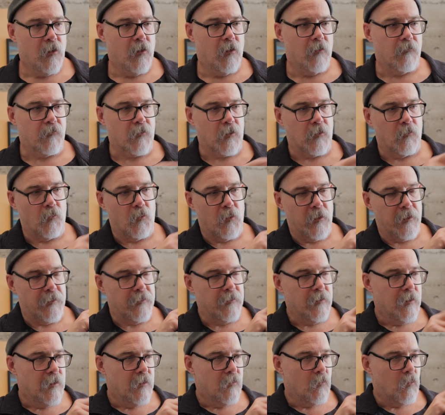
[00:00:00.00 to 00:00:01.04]
Over in
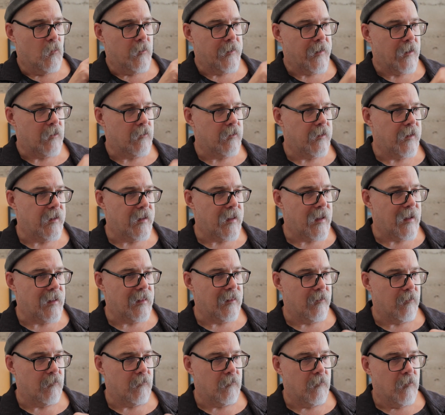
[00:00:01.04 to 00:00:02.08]
one area, you got a
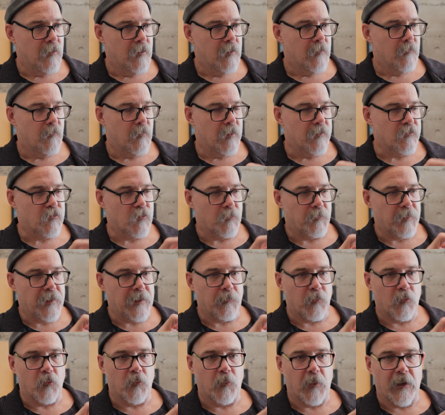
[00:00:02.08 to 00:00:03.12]
little bunch of
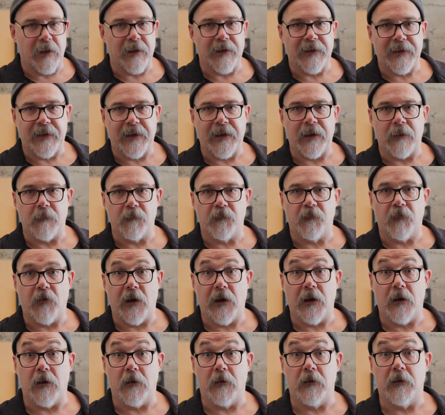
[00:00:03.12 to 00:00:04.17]
people by a
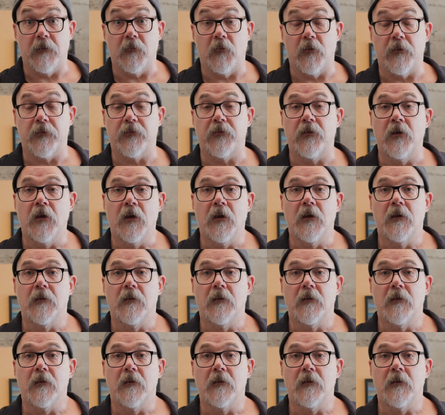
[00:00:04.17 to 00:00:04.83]
campfire. It was,